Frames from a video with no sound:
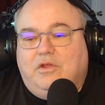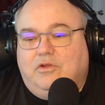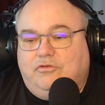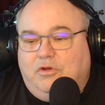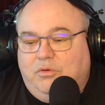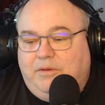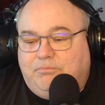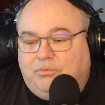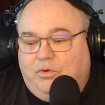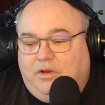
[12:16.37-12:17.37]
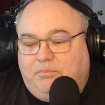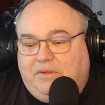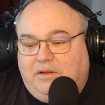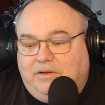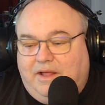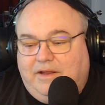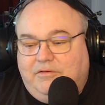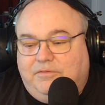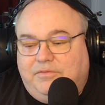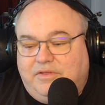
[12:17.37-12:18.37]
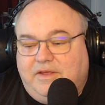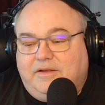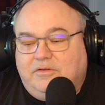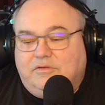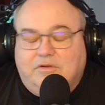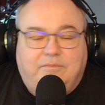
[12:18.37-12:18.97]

So it brought up a lot of things,